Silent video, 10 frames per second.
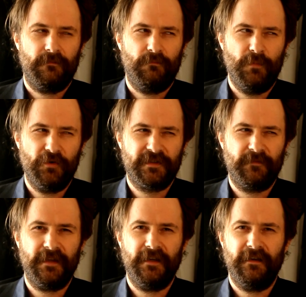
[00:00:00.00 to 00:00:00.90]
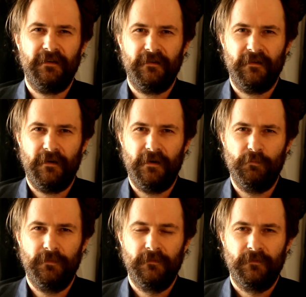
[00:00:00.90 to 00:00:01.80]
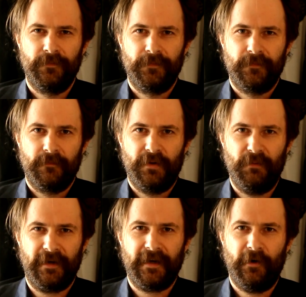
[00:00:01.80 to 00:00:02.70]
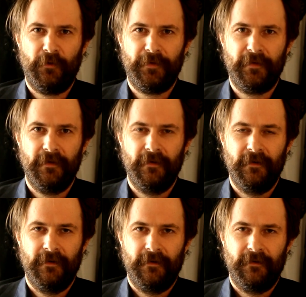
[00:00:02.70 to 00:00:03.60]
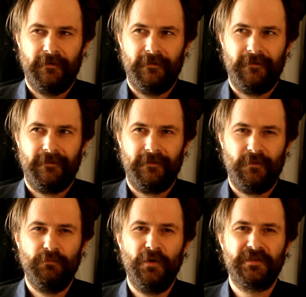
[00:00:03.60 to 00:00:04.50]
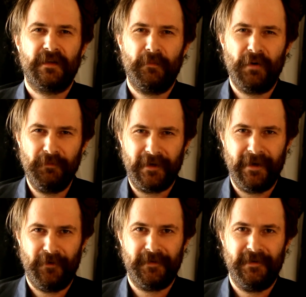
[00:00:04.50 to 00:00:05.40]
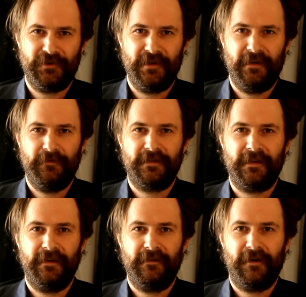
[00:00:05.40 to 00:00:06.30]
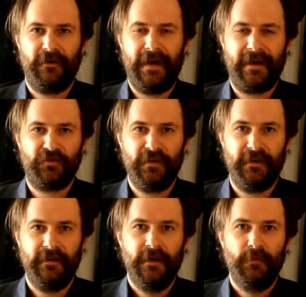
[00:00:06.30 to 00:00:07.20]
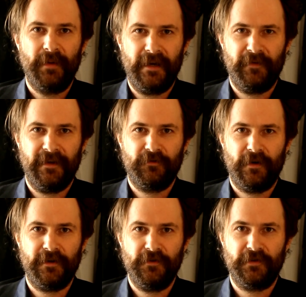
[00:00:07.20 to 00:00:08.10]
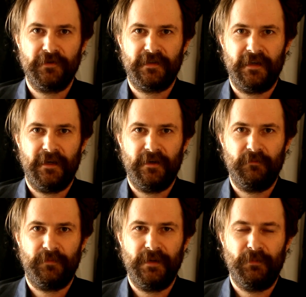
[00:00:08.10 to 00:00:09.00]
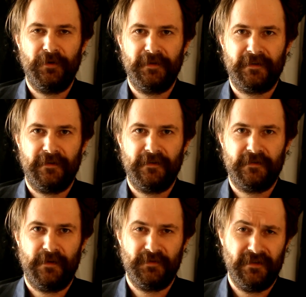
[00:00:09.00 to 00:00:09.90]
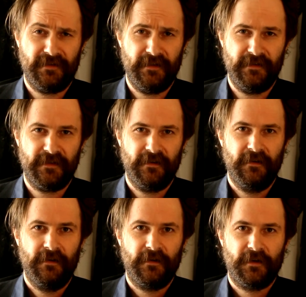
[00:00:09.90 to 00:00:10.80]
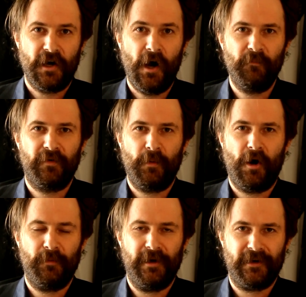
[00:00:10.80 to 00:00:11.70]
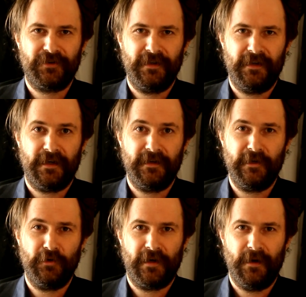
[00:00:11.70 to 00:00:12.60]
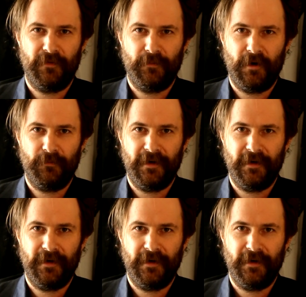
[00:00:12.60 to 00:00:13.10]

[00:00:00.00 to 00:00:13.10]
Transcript: most of the um, public health, most of the public health initiatives that are actually benefiting drug users and people addicted to substances come from harm reduction and continue to come from harm